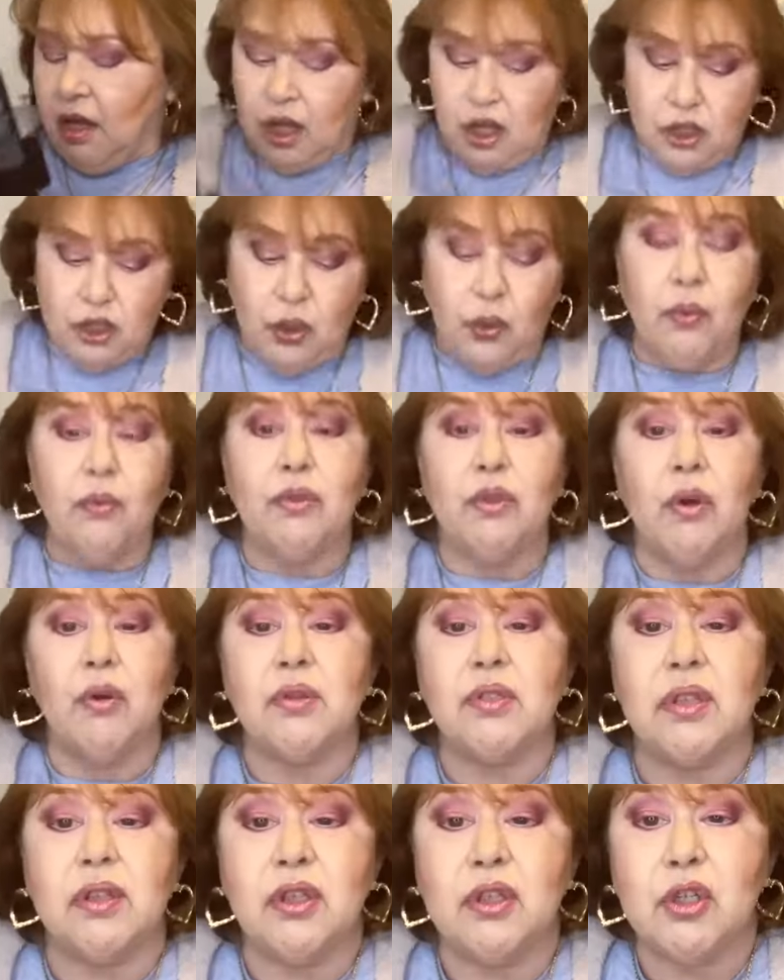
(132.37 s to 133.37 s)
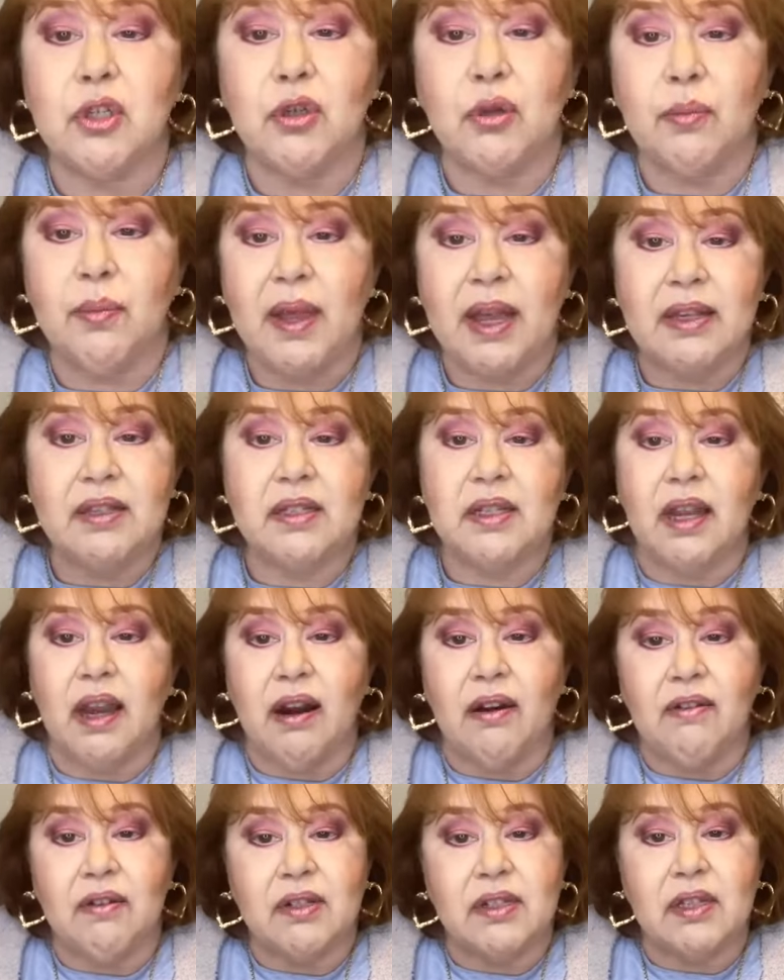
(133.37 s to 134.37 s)
So those are the two
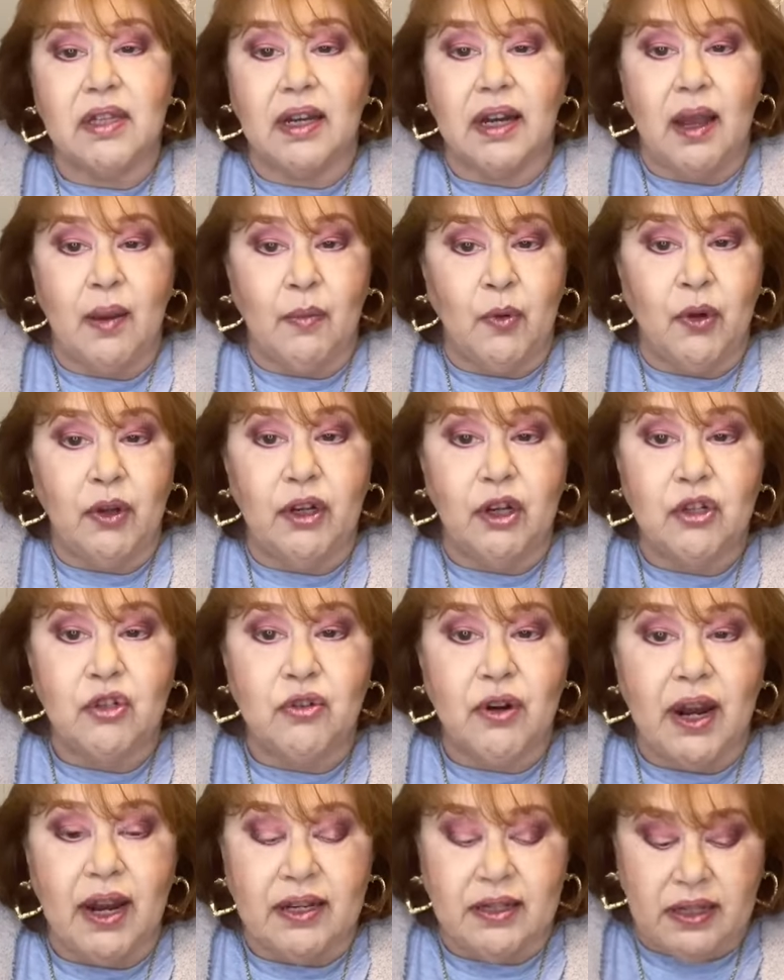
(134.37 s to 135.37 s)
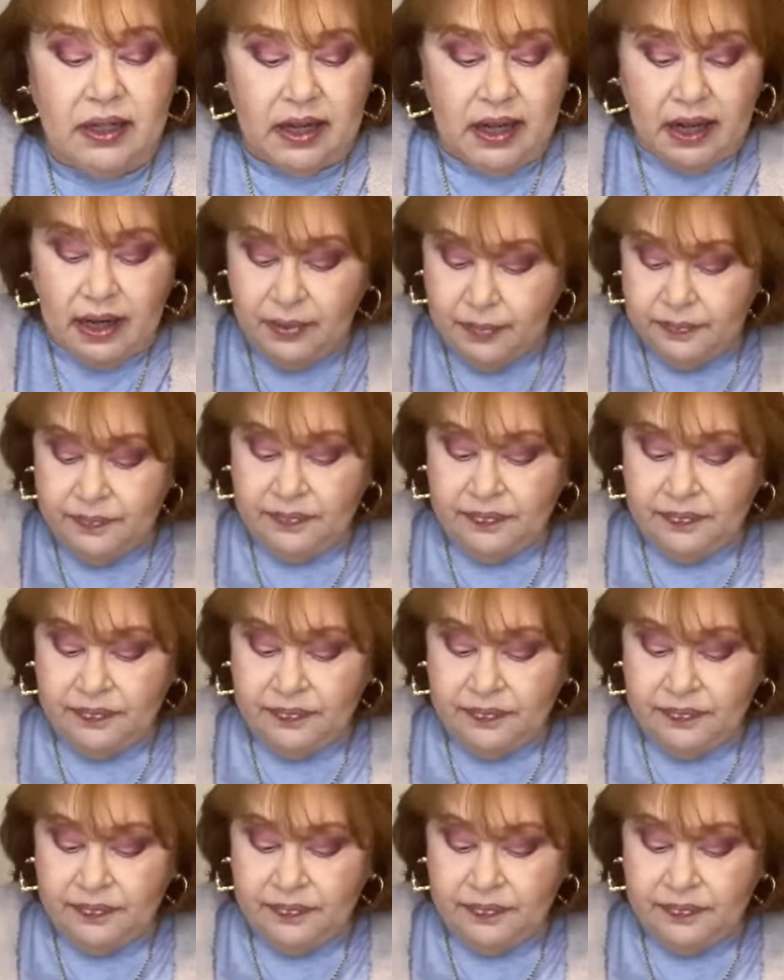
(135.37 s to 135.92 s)
mascaras that I'm gonna try today.